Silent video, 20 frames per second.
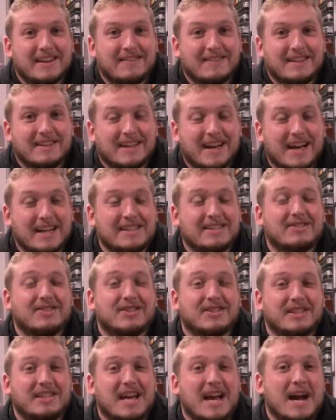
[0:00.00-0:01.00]
I mean, that's
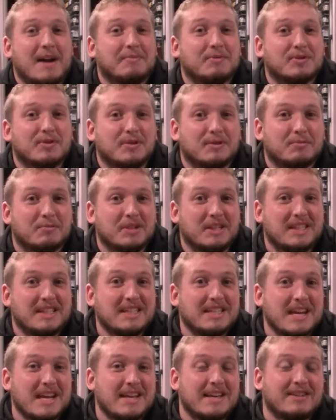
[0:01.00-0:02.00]
just absolutely
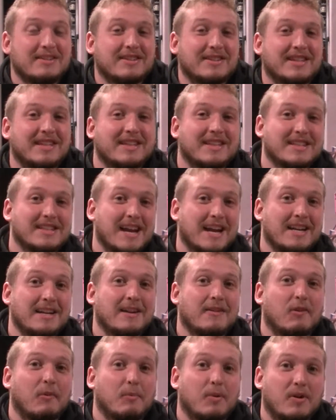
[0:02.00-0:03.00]
ridiculous. And this guy
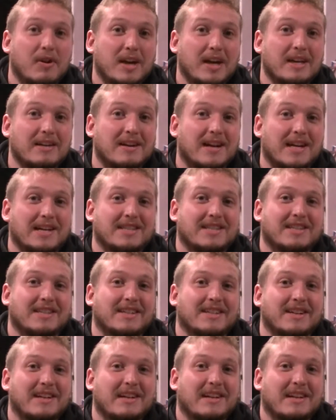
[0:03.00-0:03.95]
didn't even play last year.